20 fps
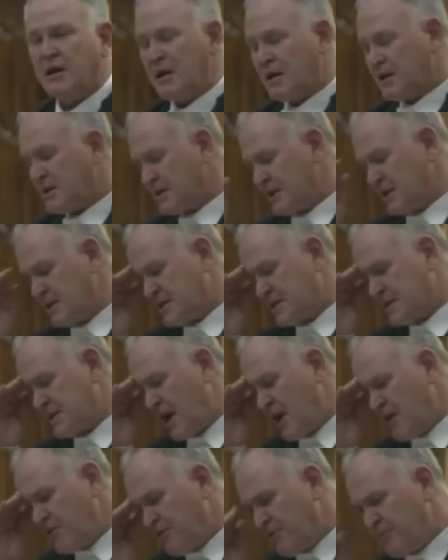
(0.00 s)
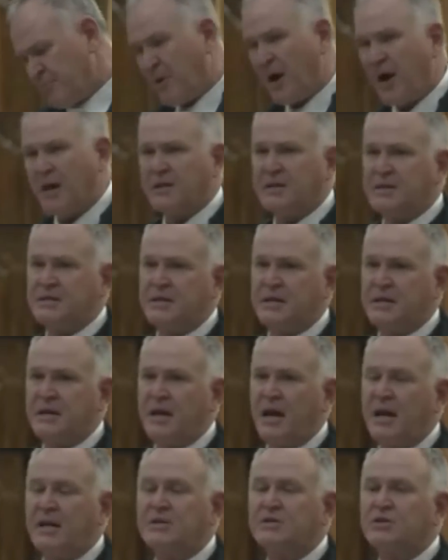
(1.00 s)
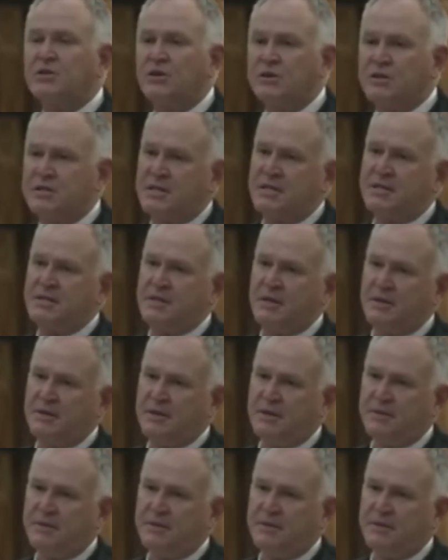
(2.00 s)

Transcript: The state of mind is there, and it's consistent.